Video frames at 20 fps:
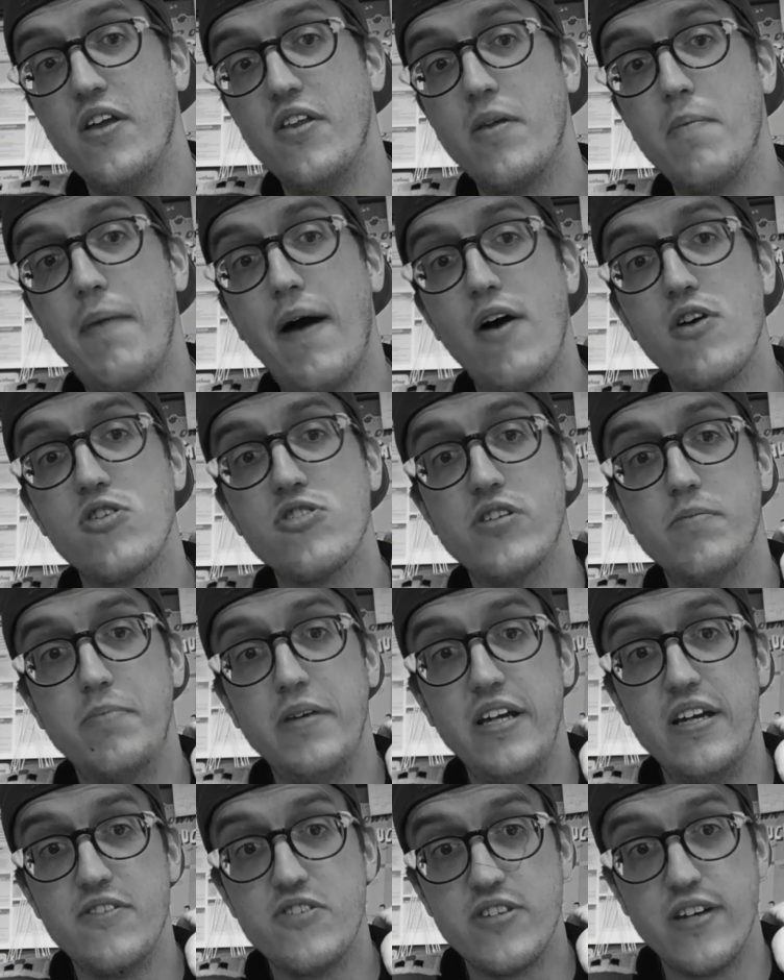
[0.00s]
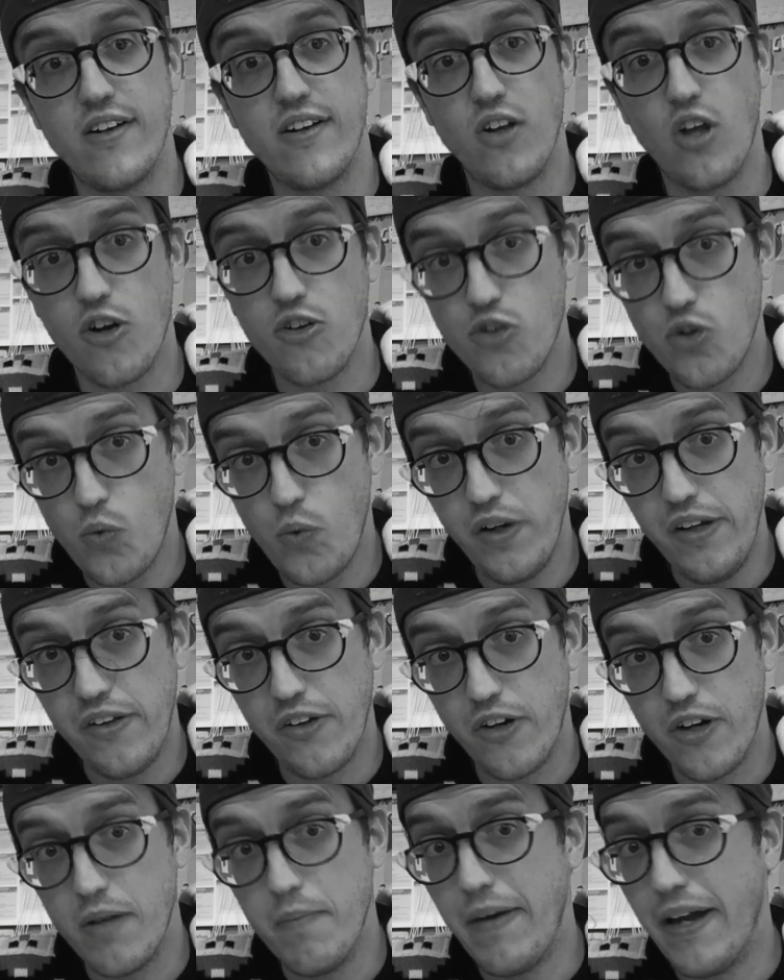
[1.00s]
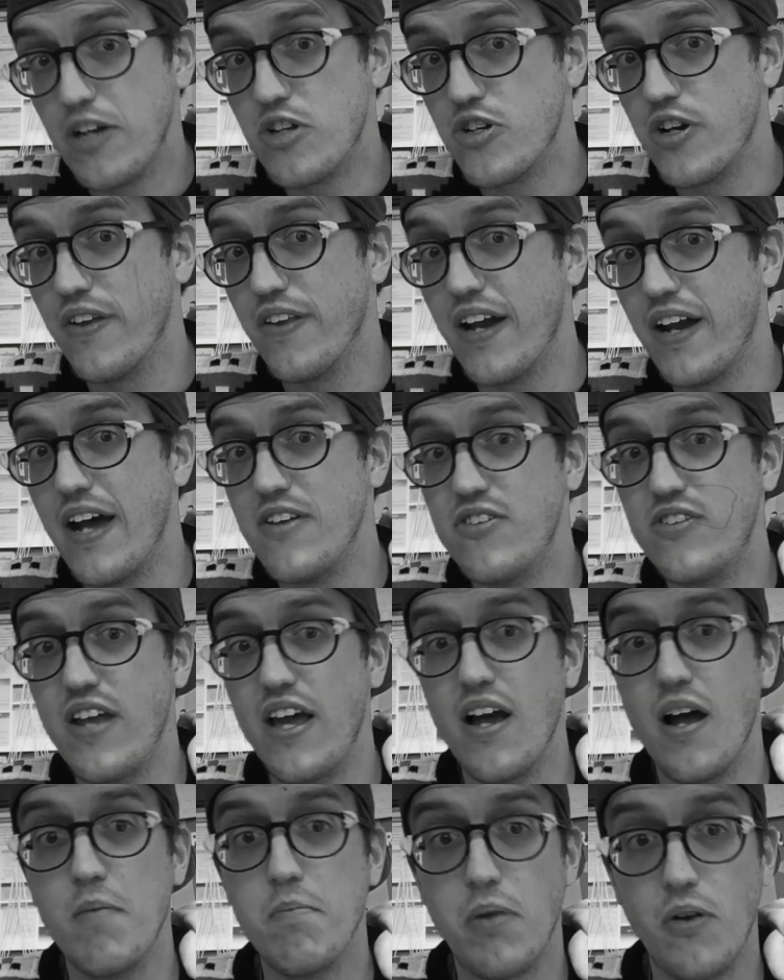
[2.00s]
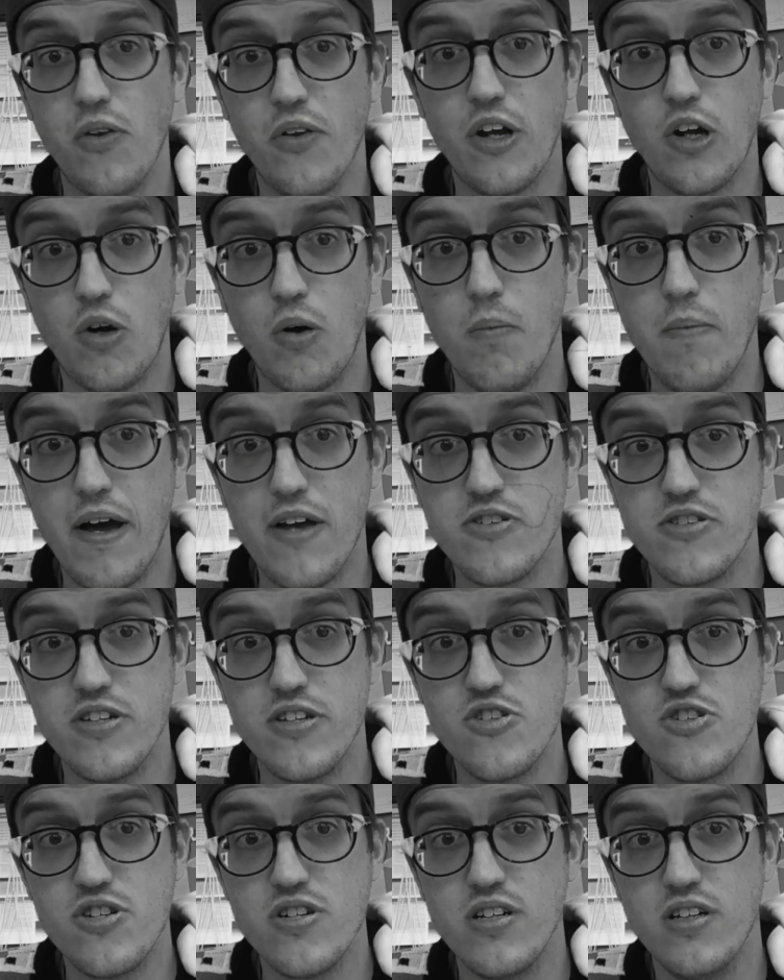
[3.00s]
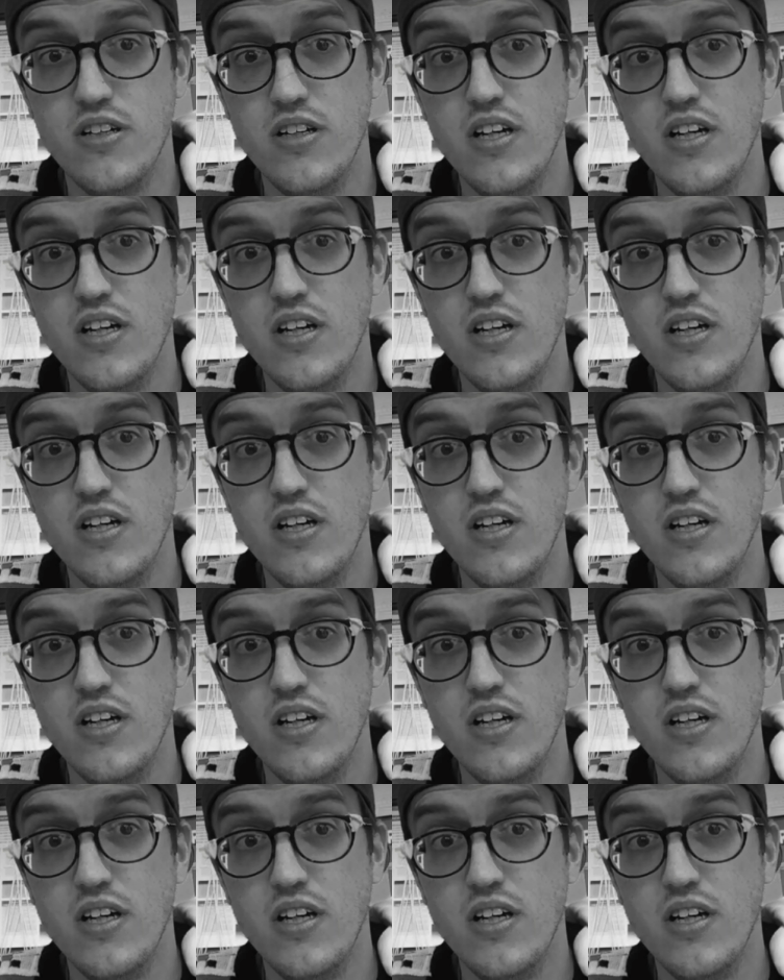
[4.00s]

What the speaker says: the powers that be have sent along Squealer to make sure that I stay on political message.